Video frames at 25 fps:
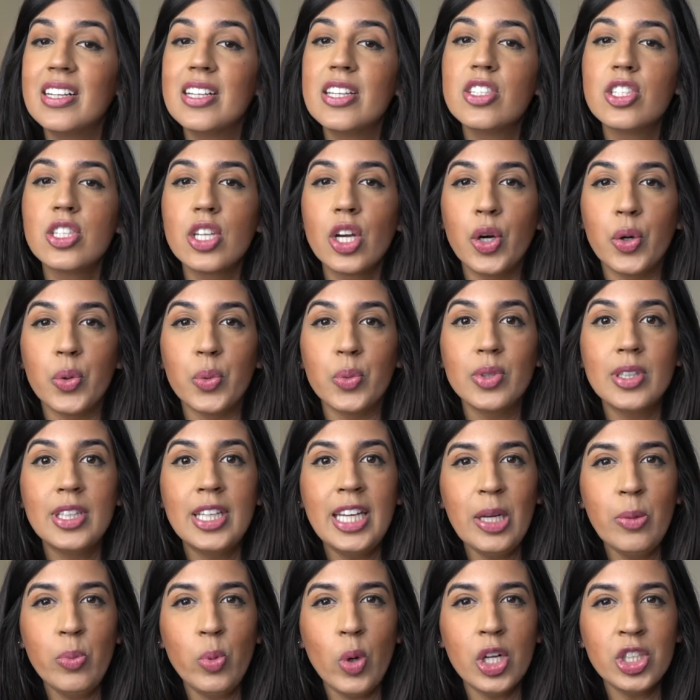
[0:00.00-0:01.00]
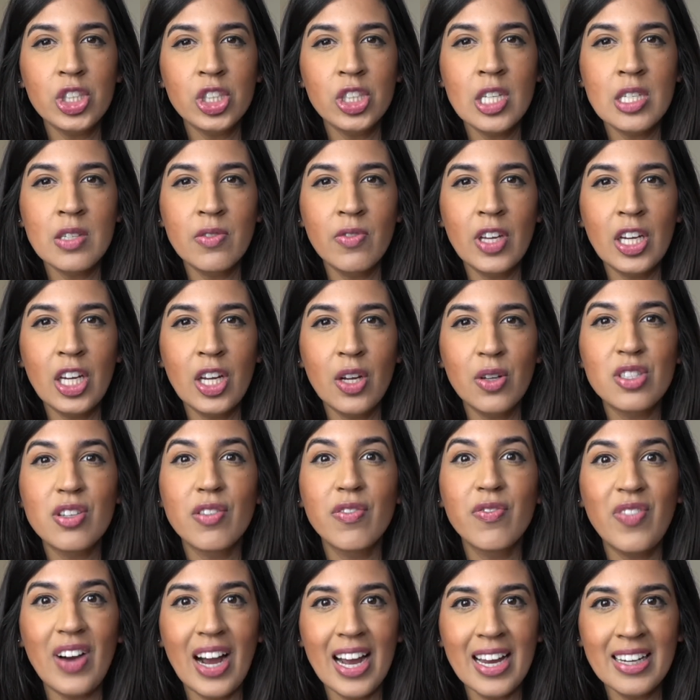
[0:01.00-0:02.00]
So keep watching this video to
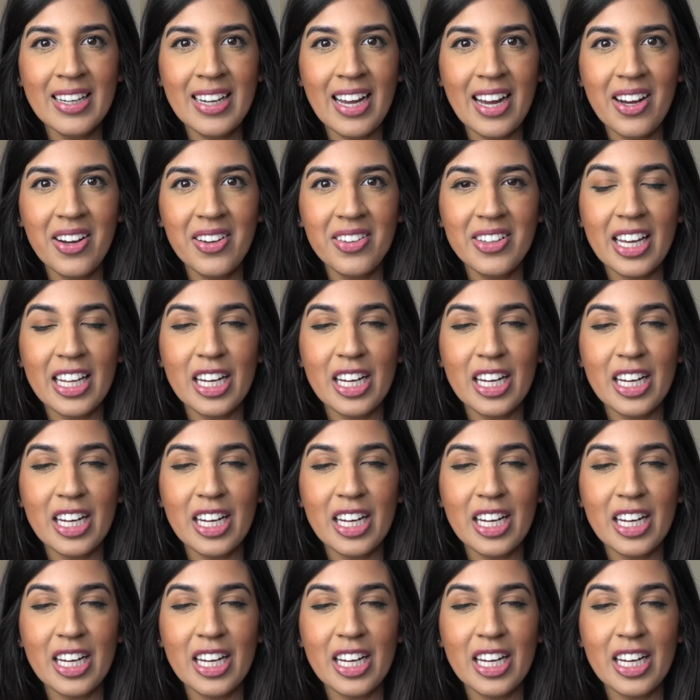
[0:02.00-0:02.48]
find out.